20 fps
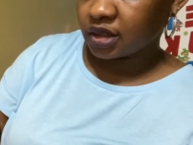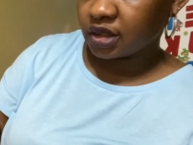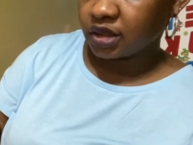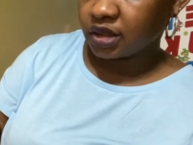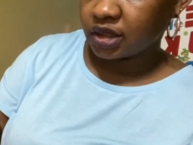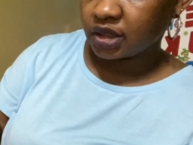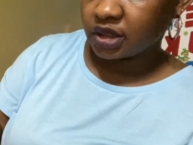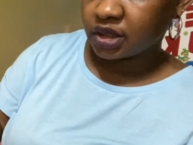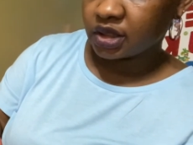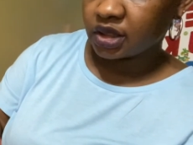
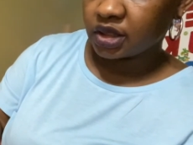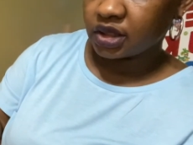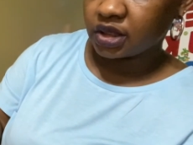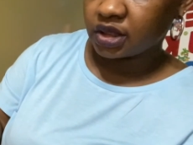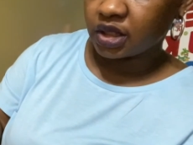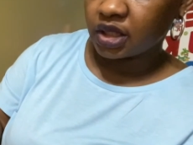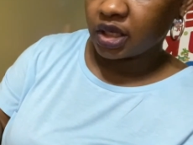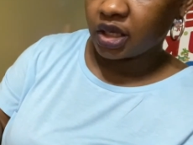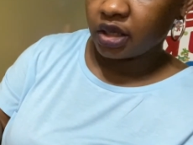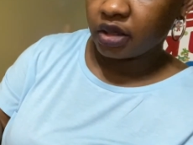this is
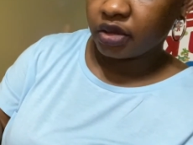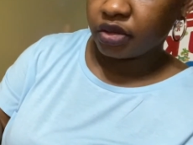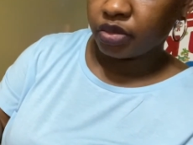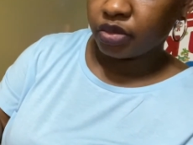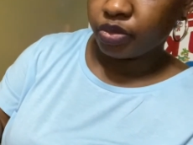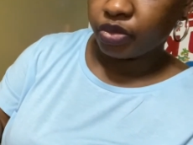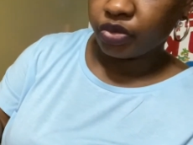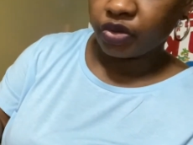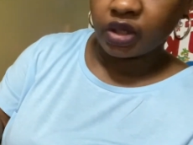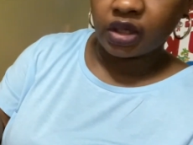the other
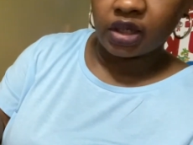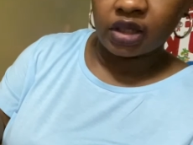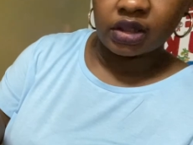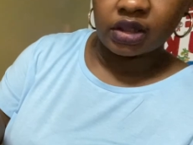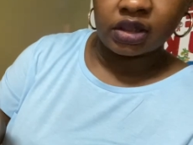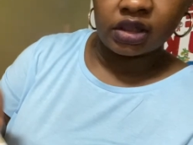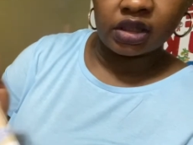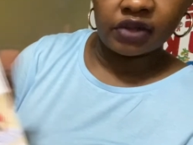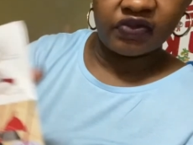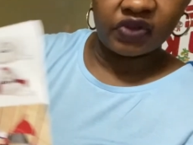
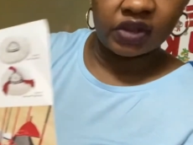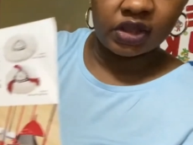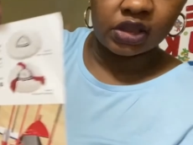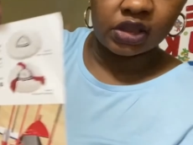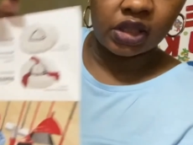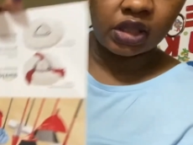brands of this